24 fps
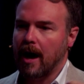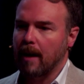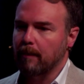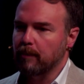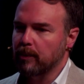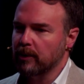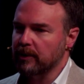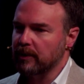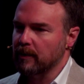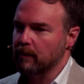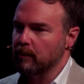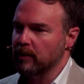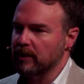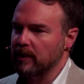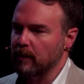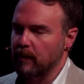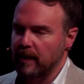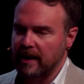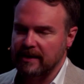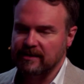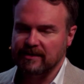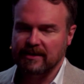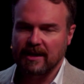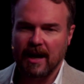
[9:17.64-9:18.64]
put them with the
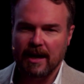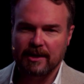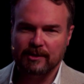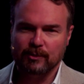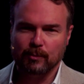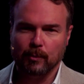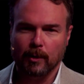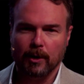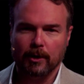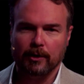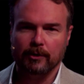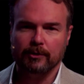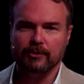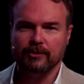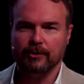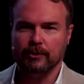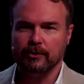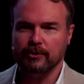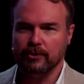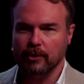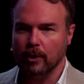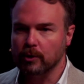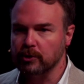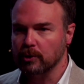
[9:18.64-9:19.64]
best caseworkers or
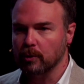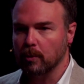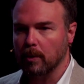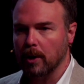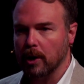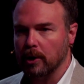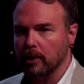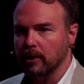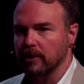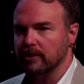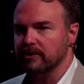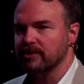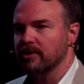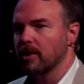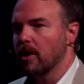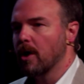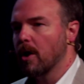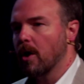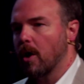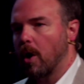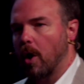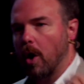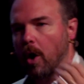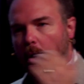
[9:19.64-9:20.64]
social workers,
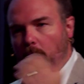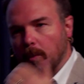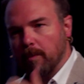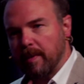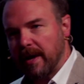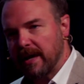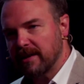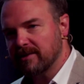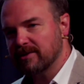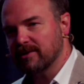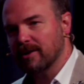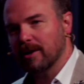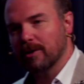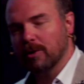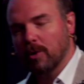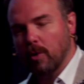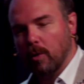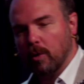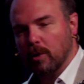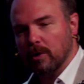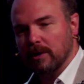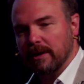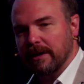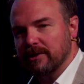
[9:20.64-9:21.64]
all based on
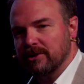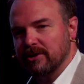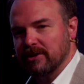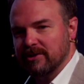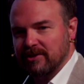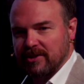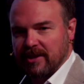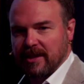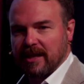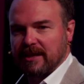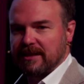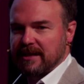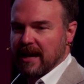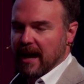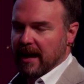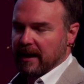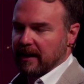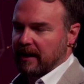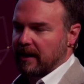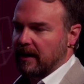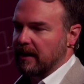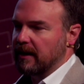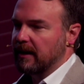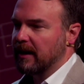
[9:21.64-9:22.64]
correlations in the
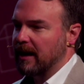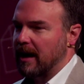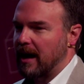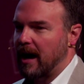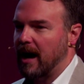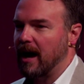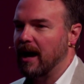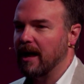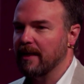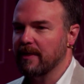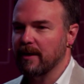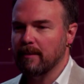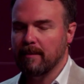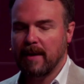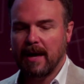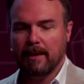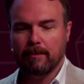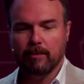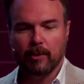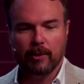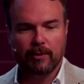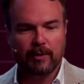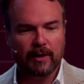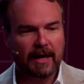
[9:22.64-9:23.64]
data that
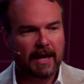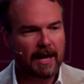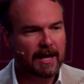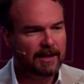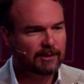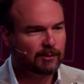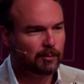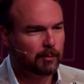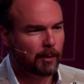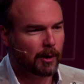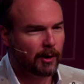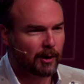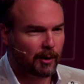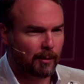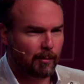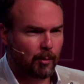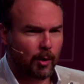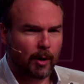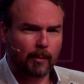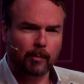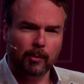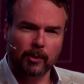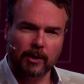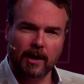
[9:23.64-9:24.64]
make both the caseworker
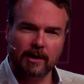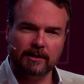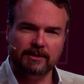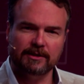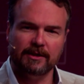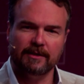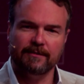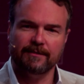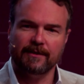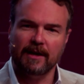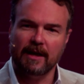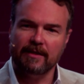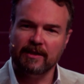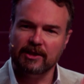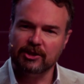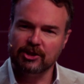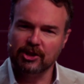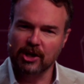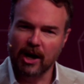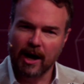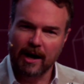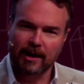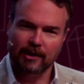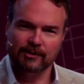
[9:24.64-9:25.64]
more productive and the
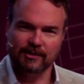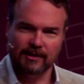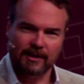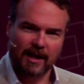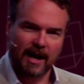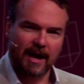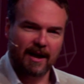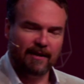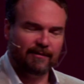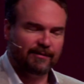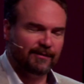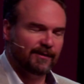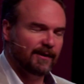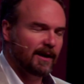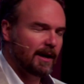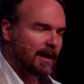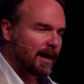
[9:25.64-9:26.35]
child's life